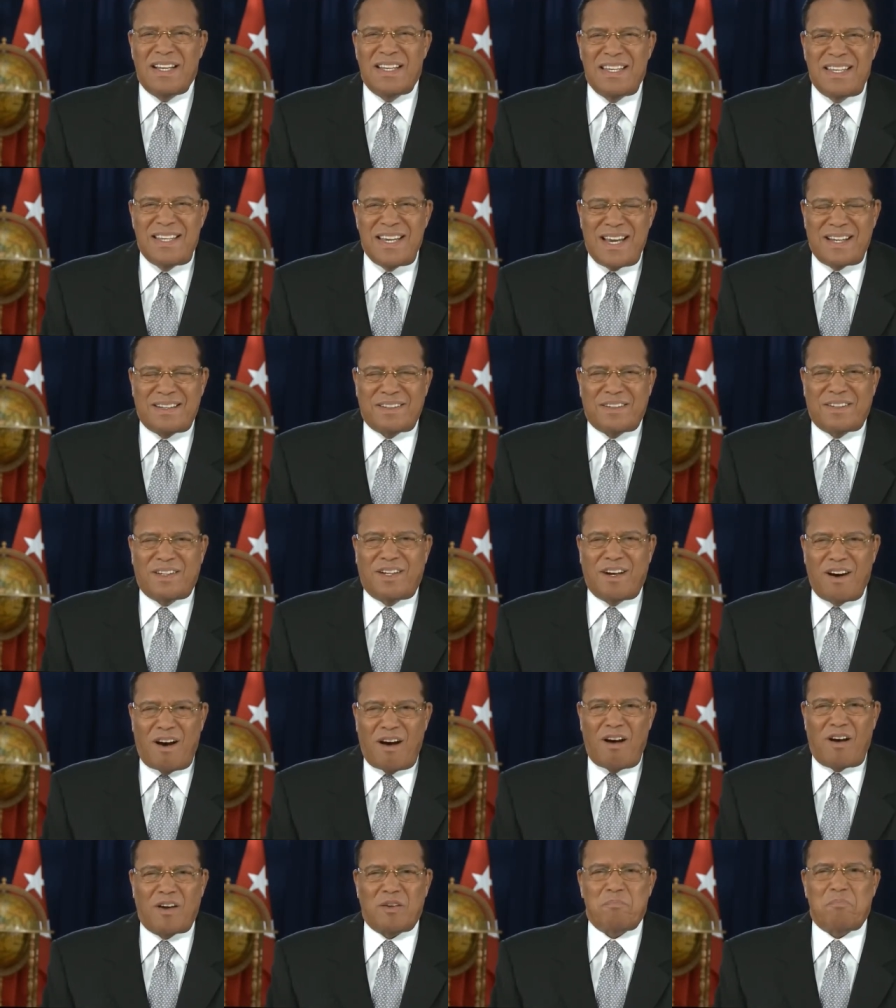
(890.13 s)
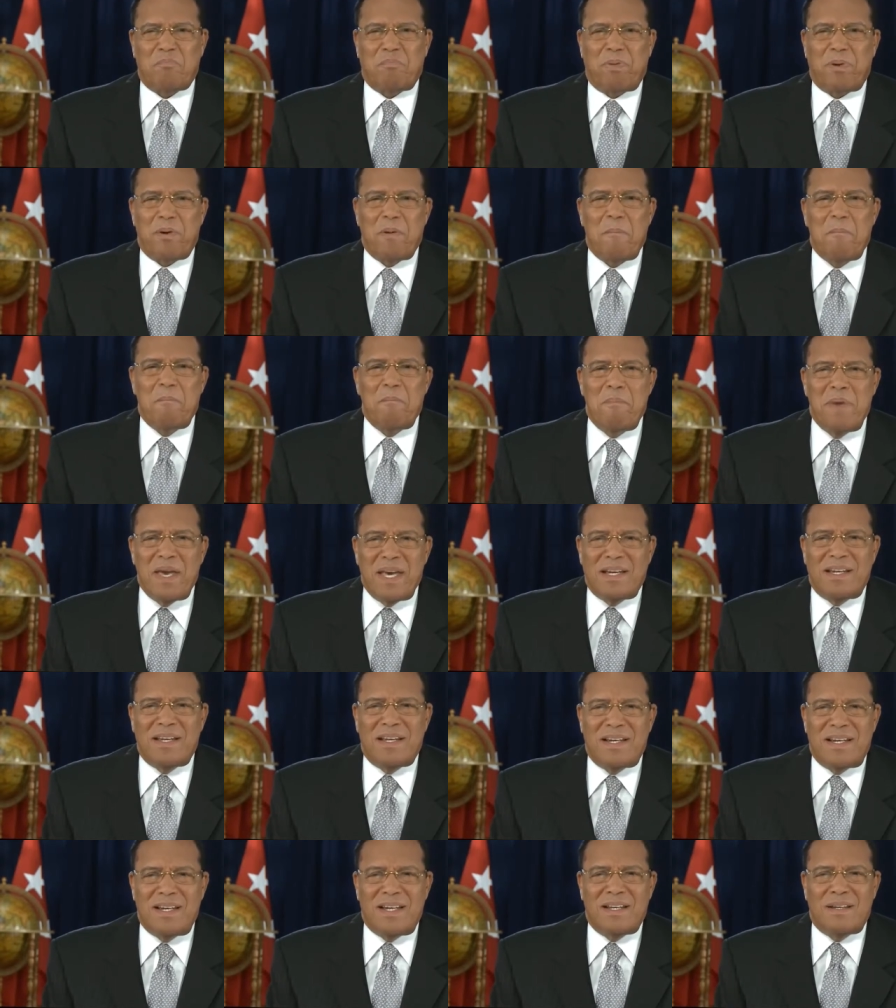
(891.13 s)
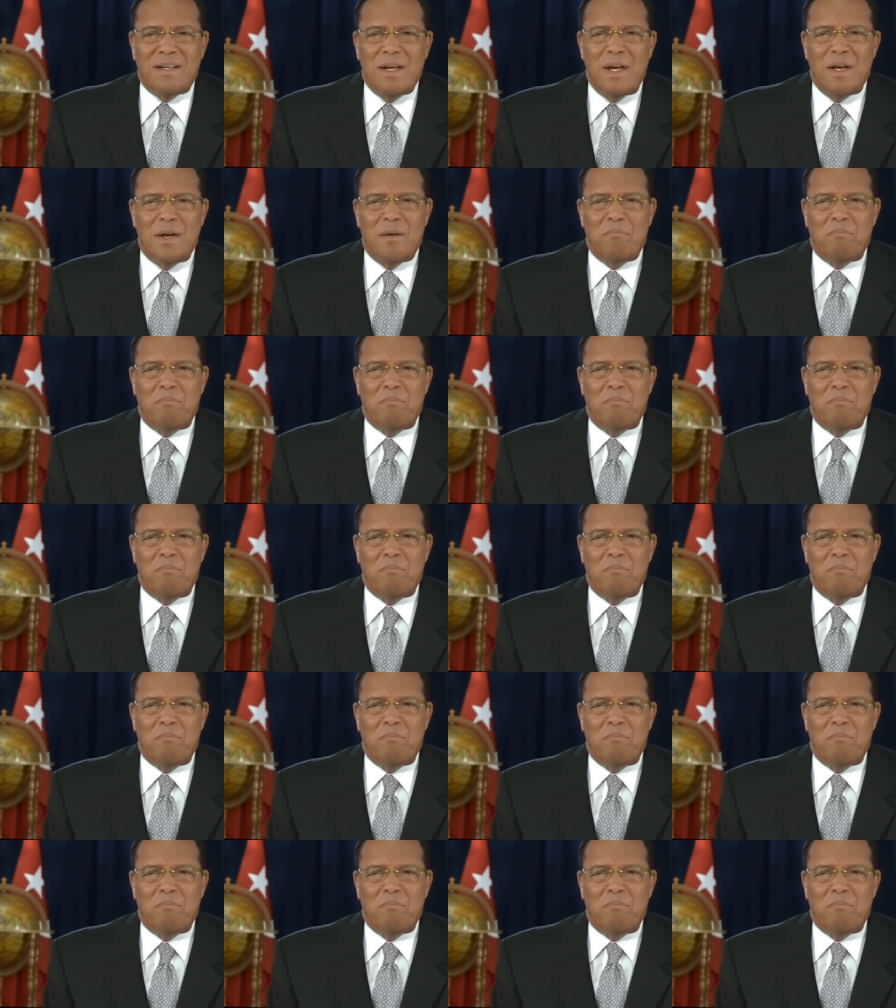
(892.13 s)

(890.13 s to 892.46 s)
yet God permitted it,